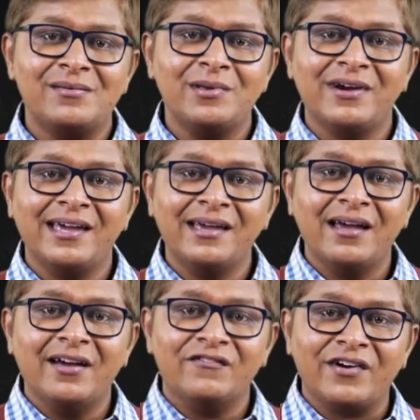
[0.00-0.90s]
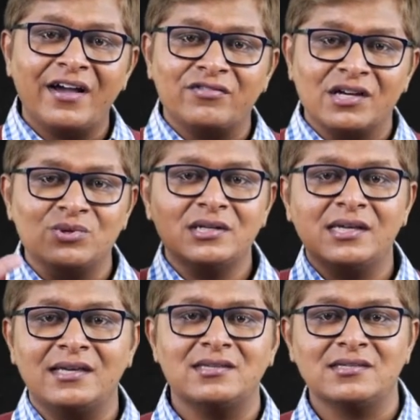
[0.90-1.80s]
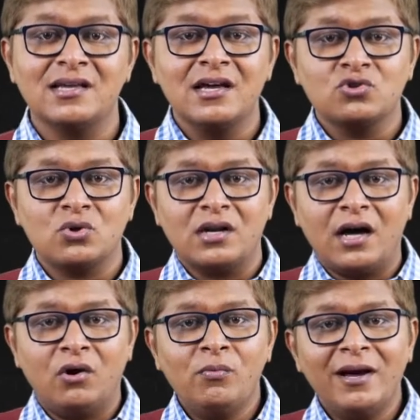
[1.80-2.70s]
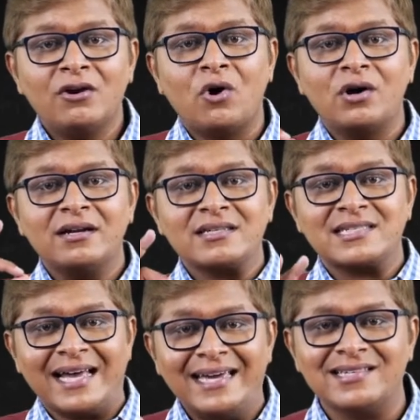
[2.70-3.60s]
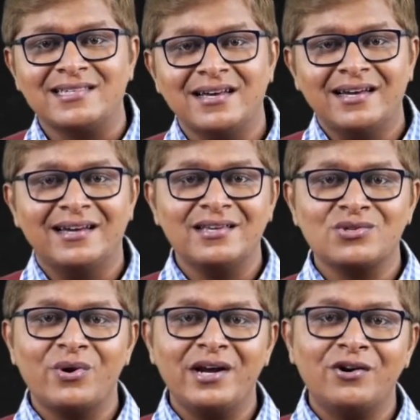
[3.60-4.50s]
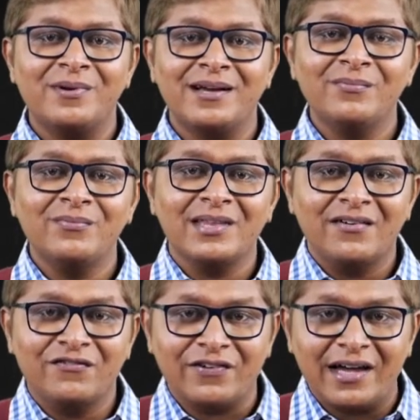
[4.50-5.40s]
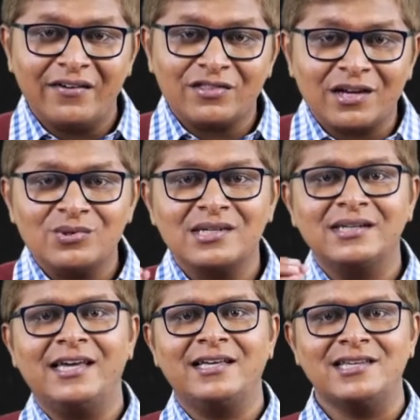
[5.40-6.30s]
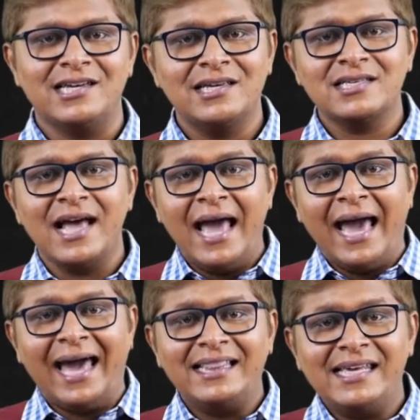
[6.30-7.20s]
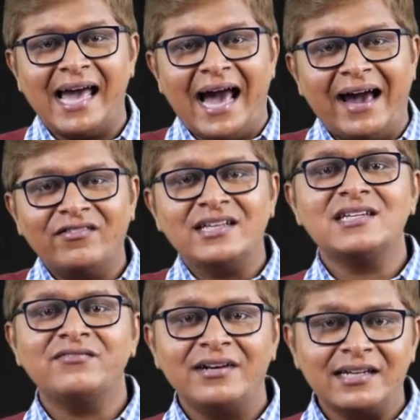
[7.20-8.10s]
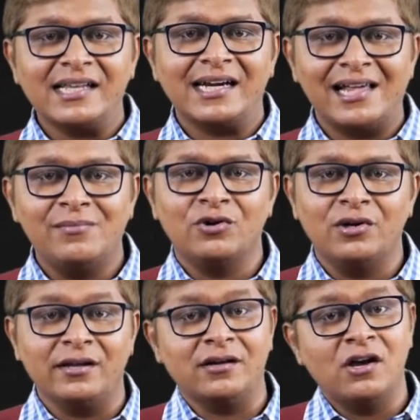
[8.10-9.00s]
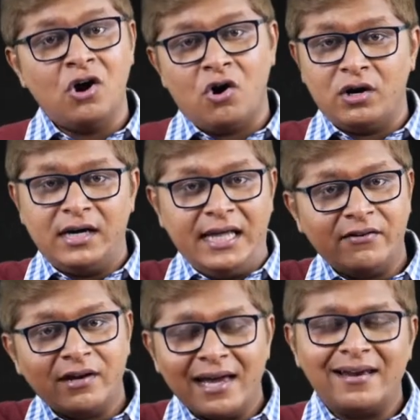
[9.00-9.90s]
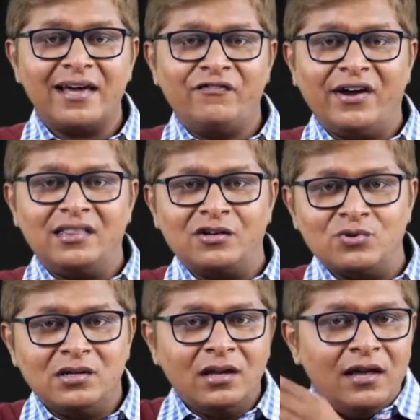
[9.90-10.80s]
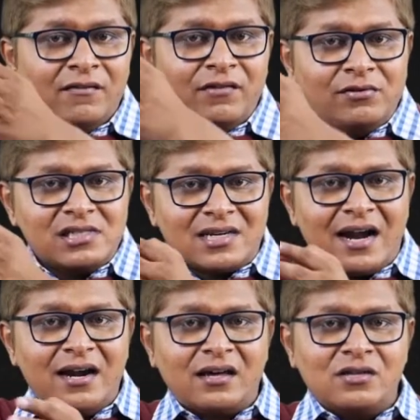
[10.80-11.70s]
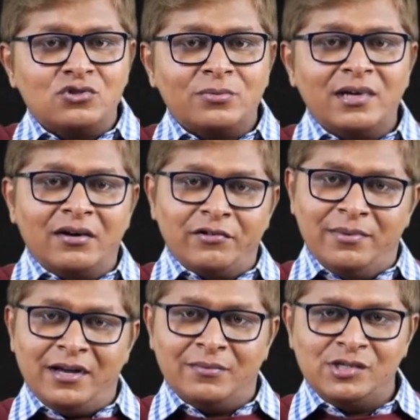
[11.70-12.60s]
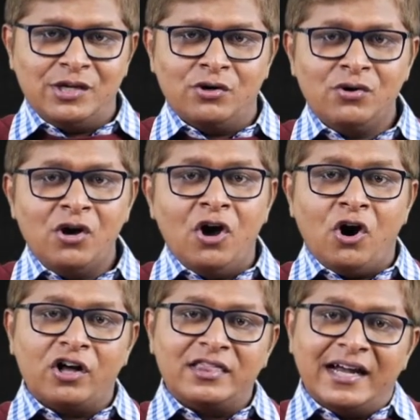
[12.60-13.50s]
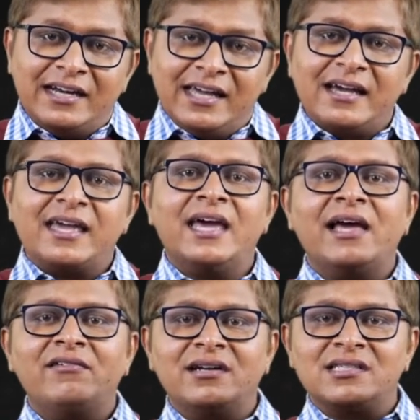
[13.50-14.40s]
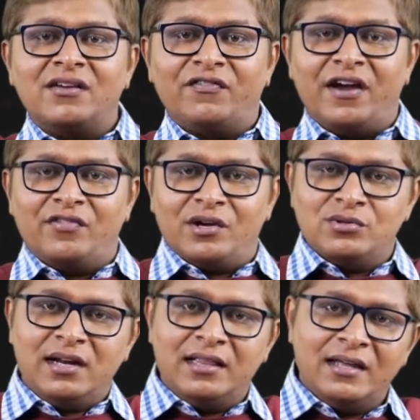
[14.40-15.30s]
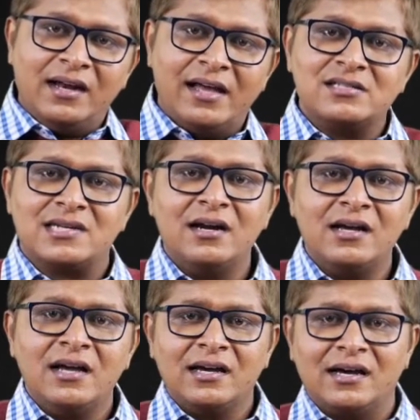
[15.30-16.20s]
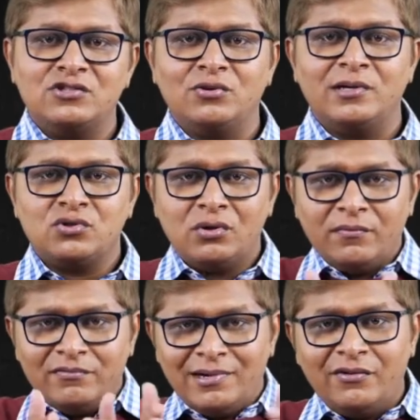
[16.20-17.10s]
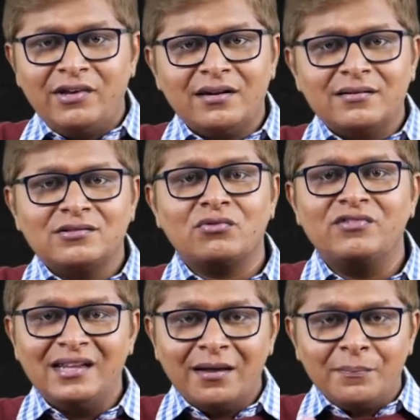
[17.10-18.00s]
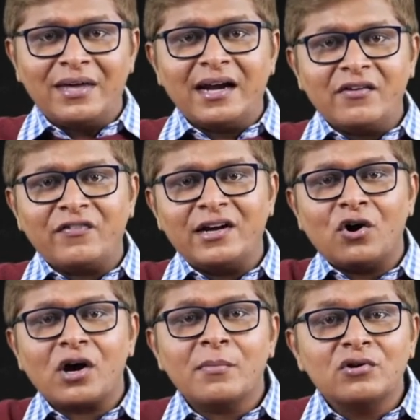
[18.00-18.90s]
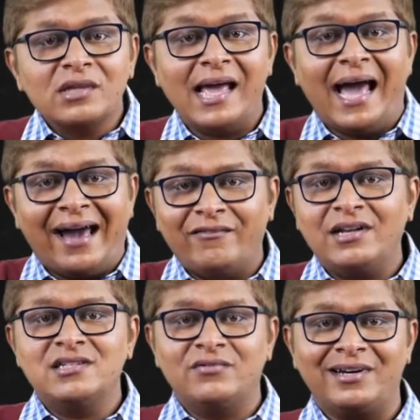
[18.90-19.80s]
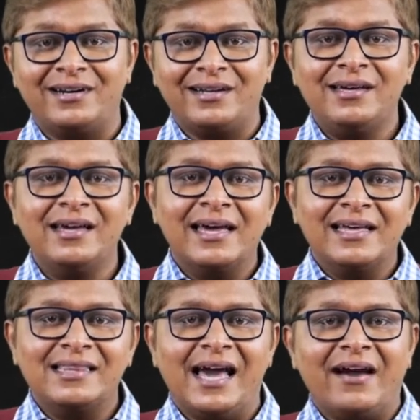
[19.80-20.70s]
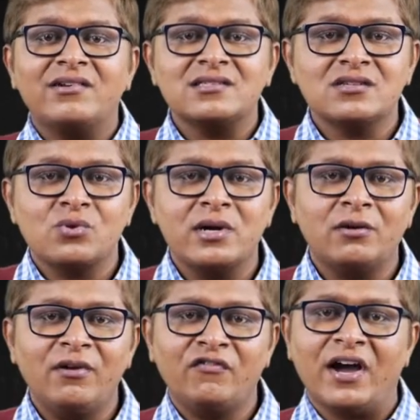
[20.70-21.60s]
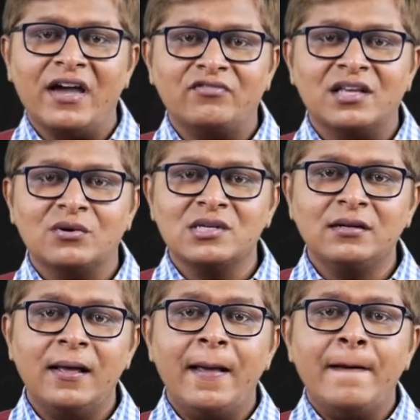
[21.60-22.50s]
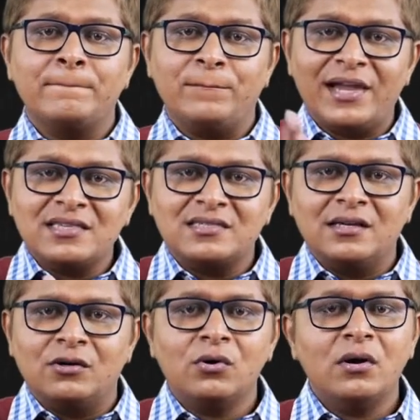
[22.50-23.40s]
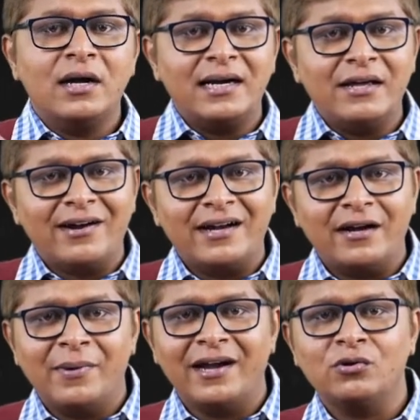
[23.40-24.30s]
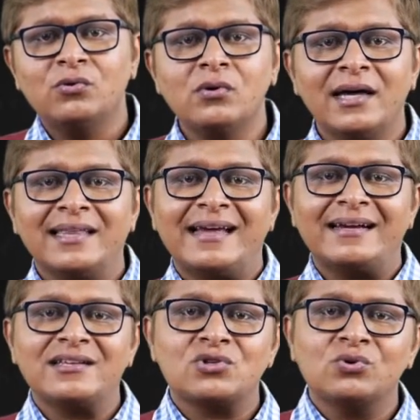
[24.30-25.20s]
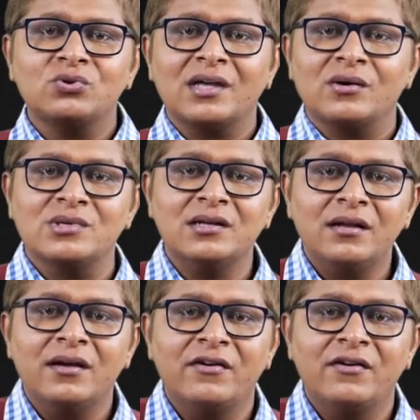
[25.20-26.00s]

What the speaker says: I will be buying 5,000 kgs. So now my order size is going to become 5,000 kgs, and the average inventory that I will be holding, on day one I will have 5,000, we will start consuming, it will become 0. On that day again I will receive 5,000 and then I will start consuming. So within a period, if I talk about the average inventory, the average is going to be 5,000 plus 0 divided by 2, that is 2,500.